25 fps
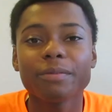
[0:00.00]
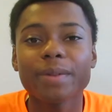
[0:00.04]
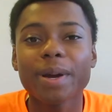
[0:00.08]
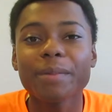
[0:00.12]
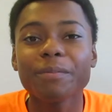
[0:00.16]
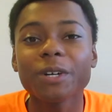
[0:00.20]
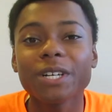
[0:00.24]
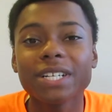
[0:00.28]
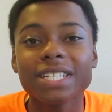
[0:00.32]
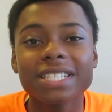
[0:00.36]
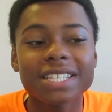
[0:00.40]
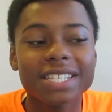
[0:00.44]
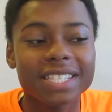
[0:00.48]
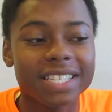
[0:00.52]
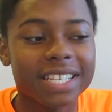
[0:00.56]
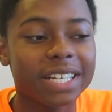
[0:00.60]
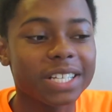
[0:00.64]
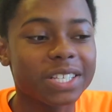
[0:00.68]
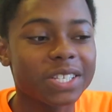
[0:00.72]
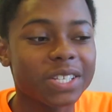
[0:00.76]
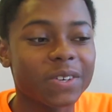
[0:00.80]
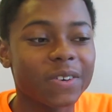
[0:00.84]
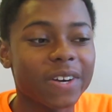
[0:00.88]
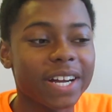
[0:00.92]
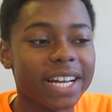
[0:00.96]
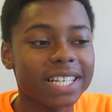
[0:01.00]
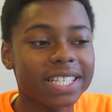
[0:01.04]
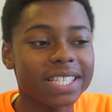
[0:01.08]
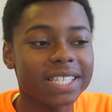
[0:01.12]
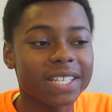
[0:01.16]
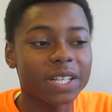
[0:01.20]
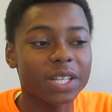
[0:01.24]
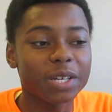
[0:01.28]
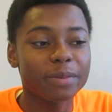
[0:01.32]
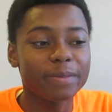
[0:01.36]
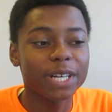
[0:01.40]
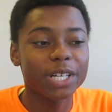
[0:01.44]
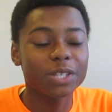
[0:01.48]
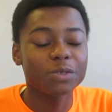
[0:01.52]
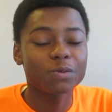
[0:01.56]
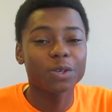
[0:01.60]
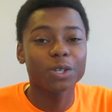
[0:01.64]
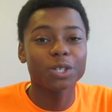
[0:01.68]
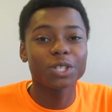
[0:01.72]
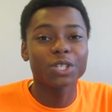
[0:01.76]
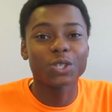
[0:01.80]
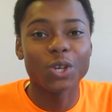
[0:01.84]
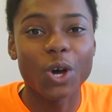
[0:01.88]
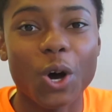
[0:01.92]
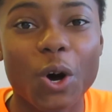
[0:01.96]
remember in 6th grade, silly bands
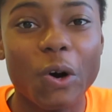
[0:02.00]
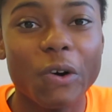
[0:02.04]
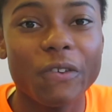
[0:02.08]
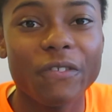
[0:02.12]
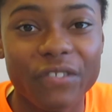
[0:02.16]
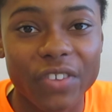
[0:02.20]
were so